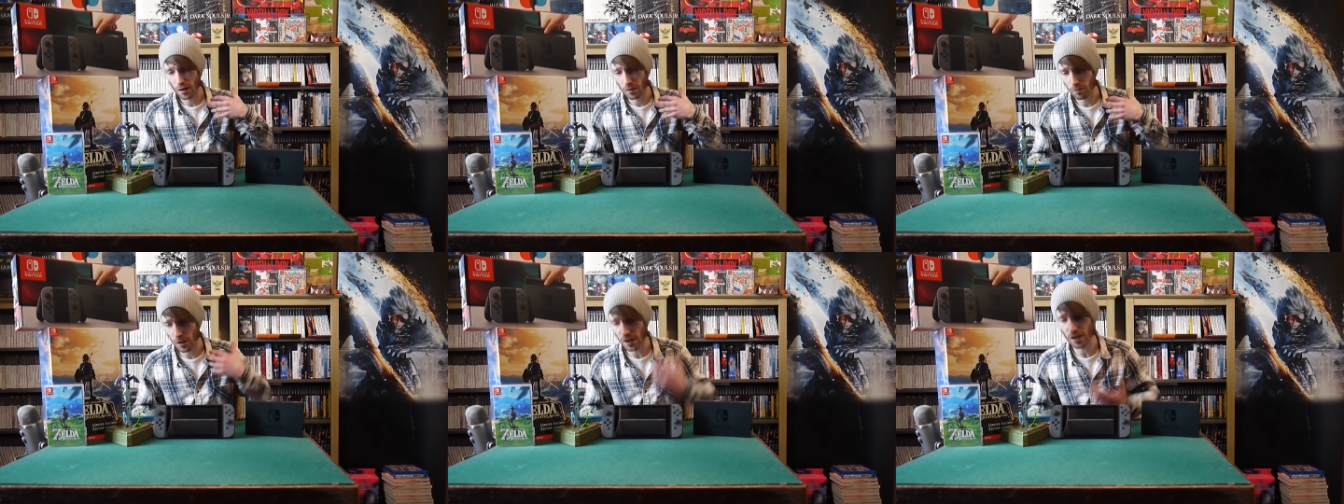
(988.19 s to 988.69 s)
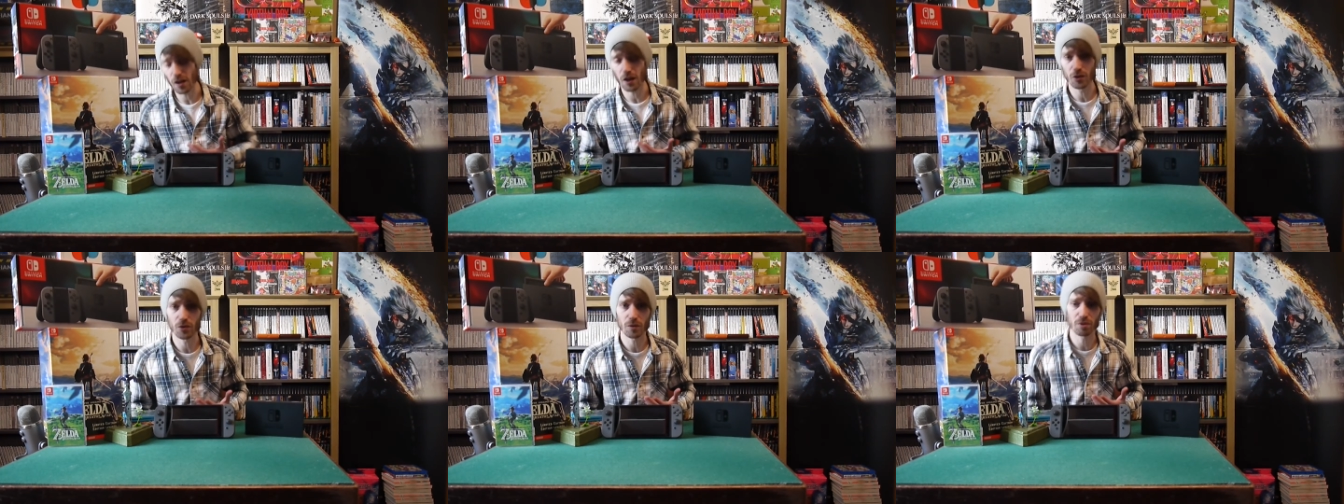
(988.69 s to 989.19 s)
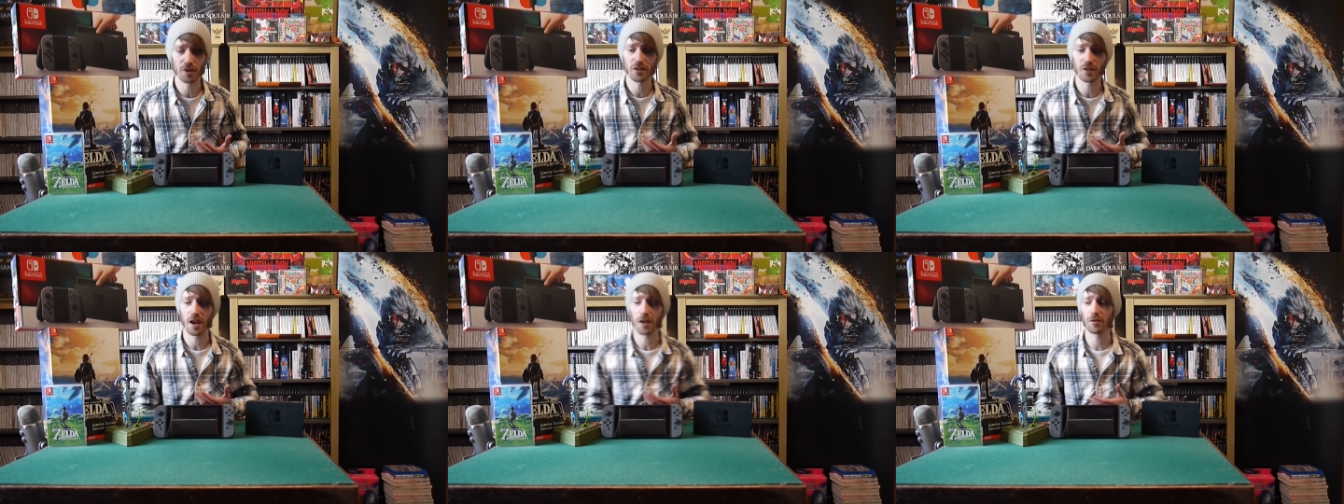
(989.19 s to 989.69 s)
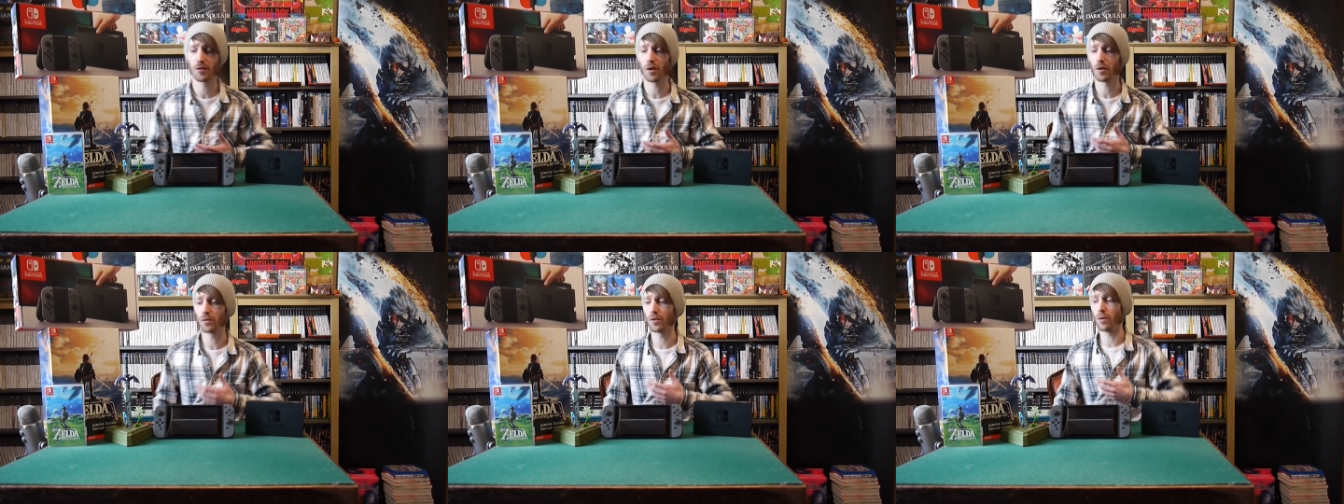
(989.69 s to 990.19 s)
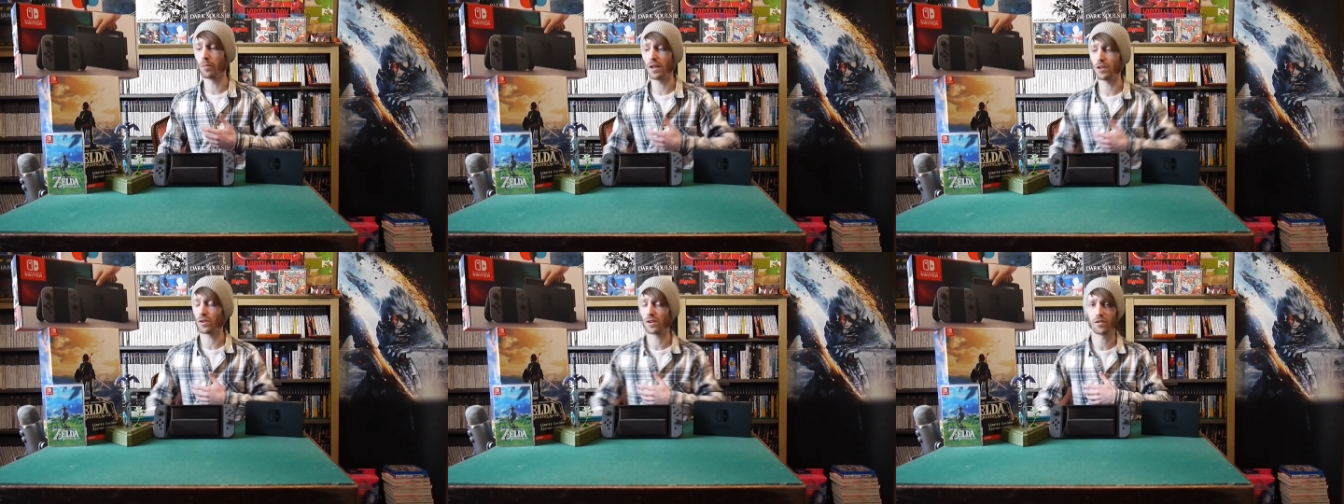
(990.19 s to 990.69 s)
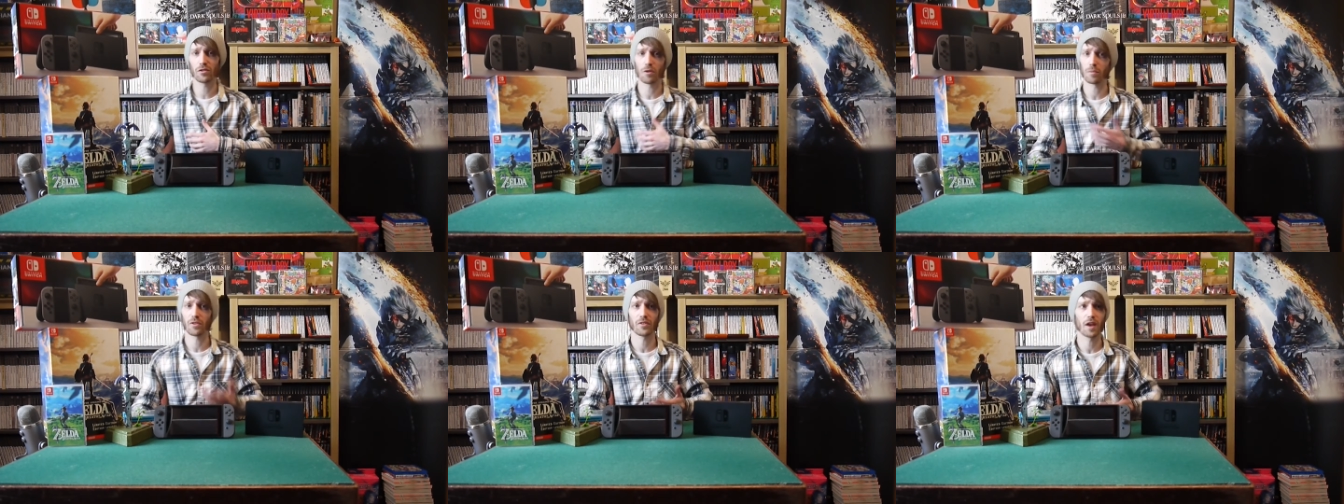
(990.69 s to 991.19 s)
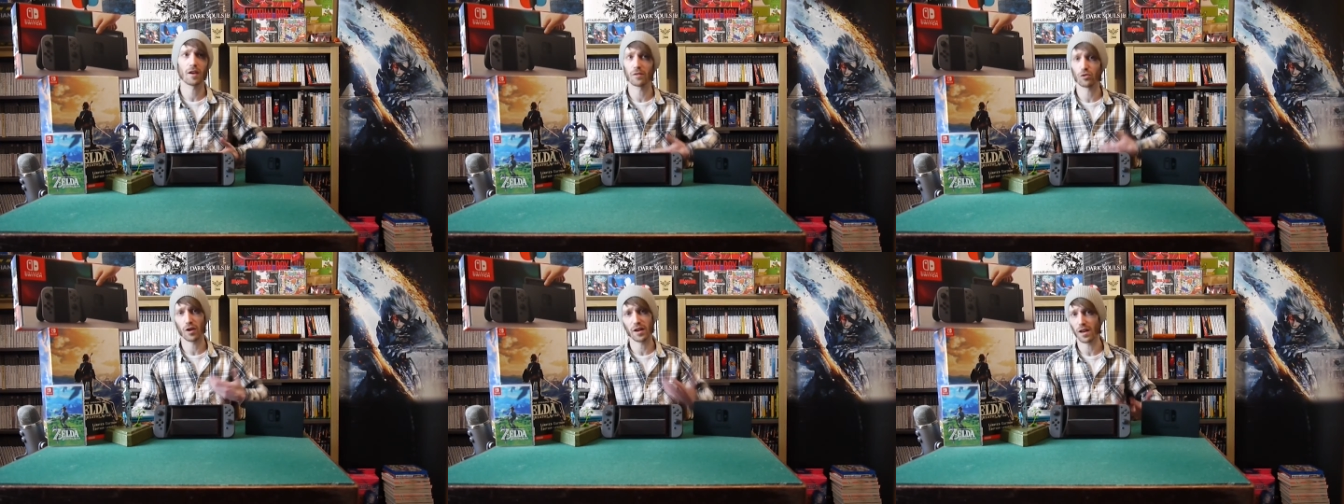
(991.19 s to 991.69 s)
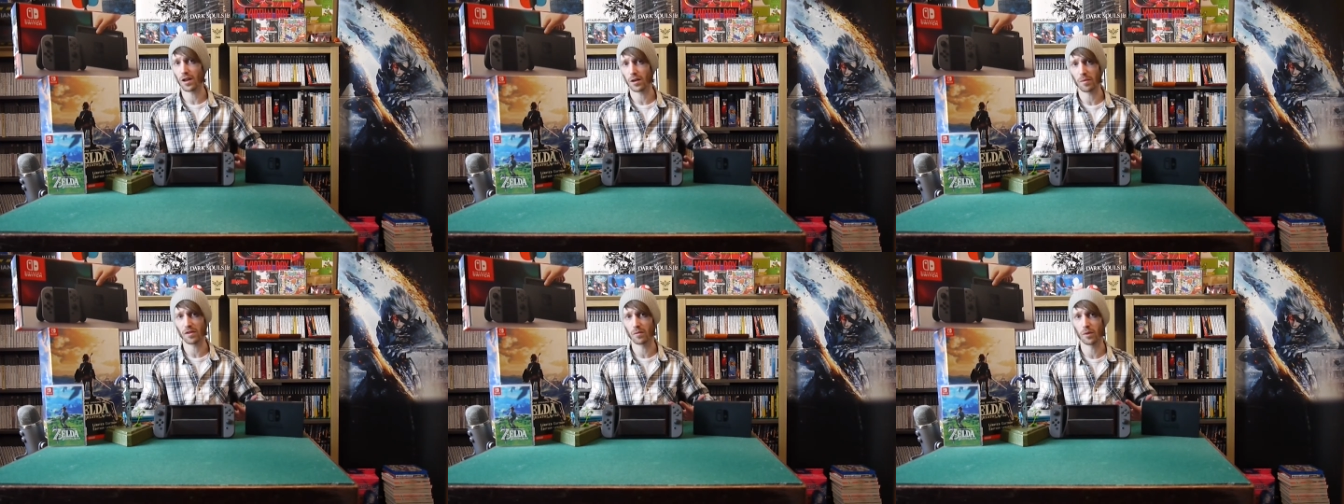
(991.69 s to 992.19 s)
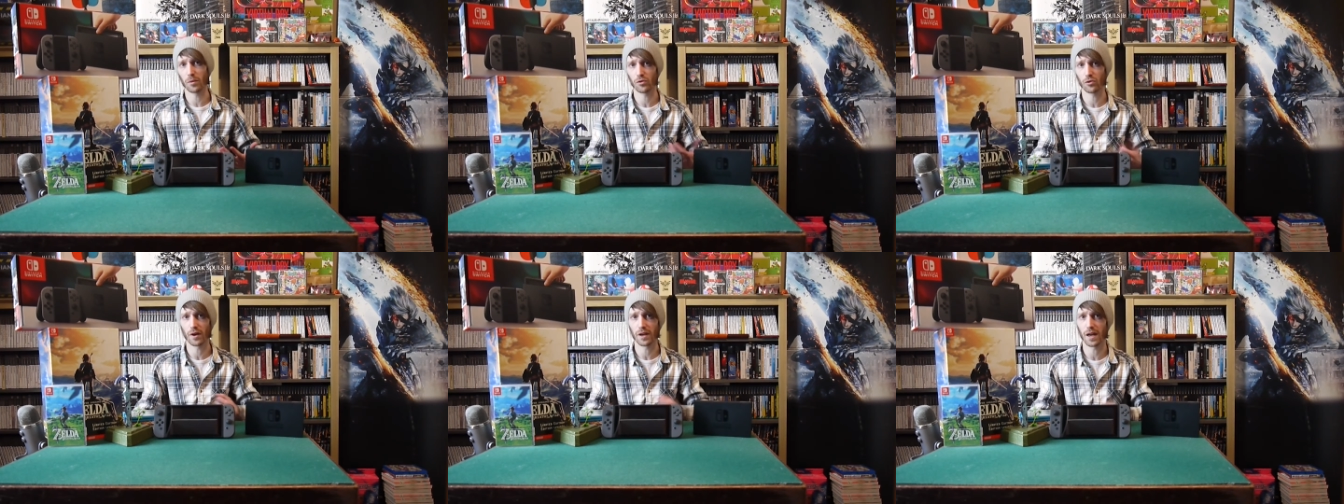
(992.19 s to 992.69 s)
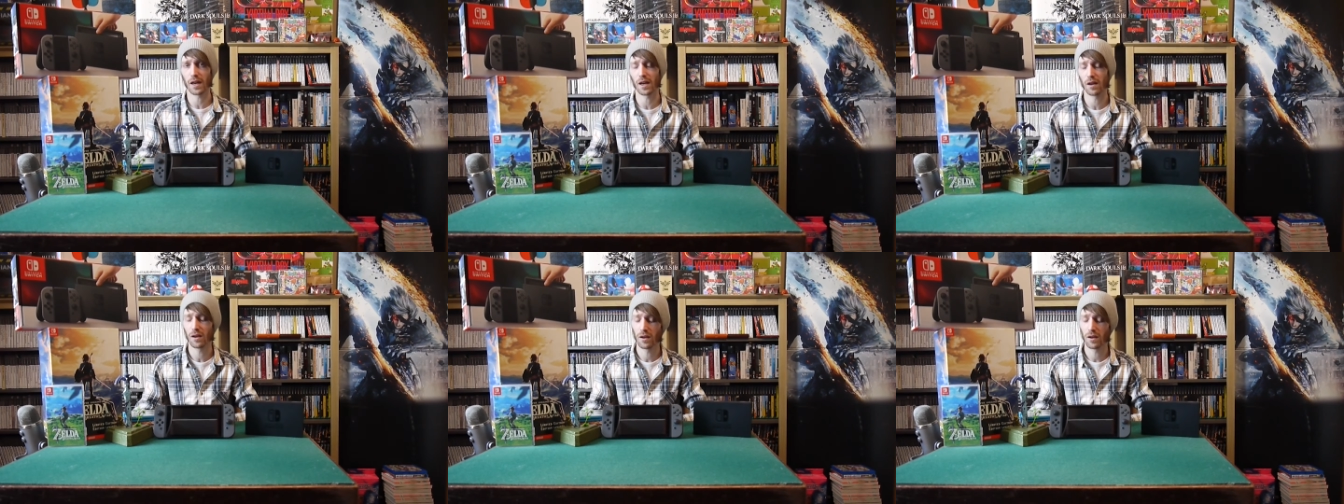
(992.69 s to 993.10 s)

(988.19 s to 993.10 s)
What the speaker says: money that I'd already pre-saved, not me trying to scrimp and save and trade in other bits and bobs to try and get it.